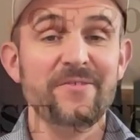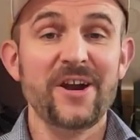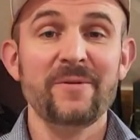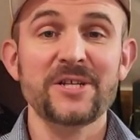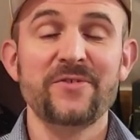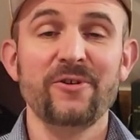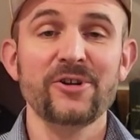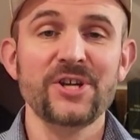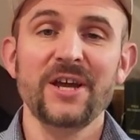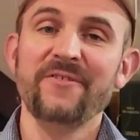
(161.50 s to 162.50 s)
very much for
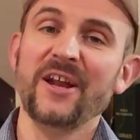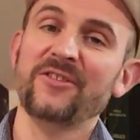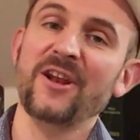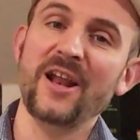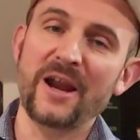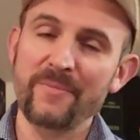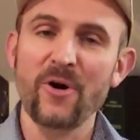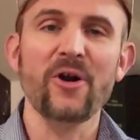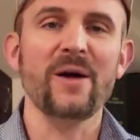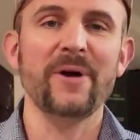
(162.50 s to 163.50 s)
watching. If you'd like to learn
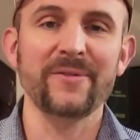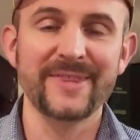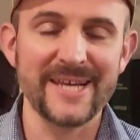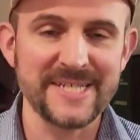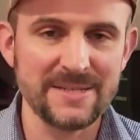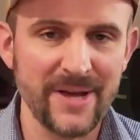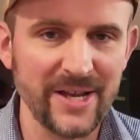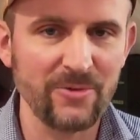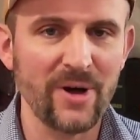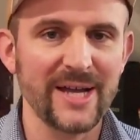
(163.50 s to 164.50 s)
more about
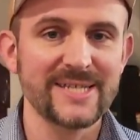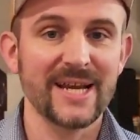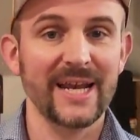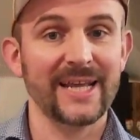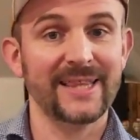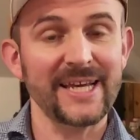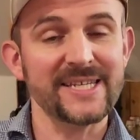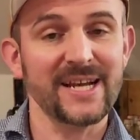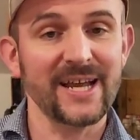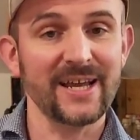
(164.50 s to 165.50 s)
Tasmanian wines, click
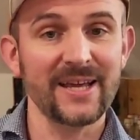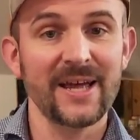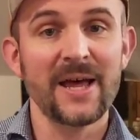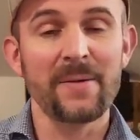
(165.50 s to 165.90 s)
this link.